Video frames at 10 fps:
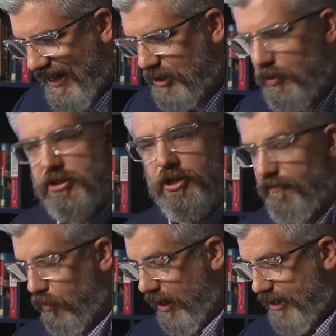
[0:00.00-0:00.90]
That's what he's looking
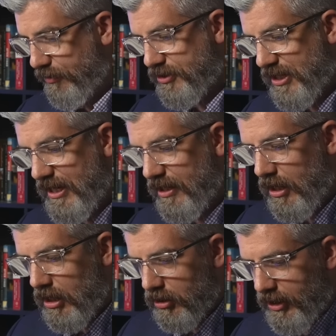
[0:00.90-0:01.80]
for. And you'll see,
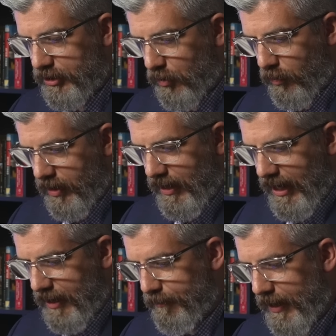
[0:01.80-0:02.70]
look at the rear
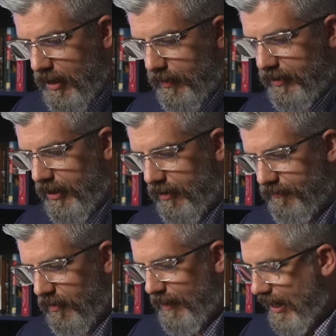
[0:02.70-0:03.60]
hand parry there
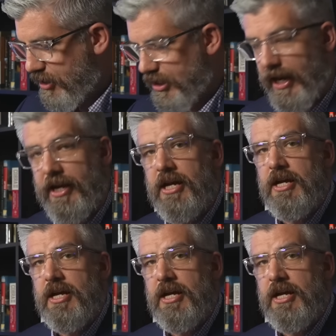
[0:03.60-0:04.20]
from AJ.